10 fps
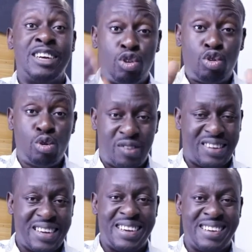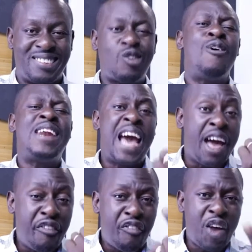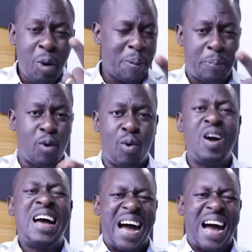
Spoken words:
the truth is only a few people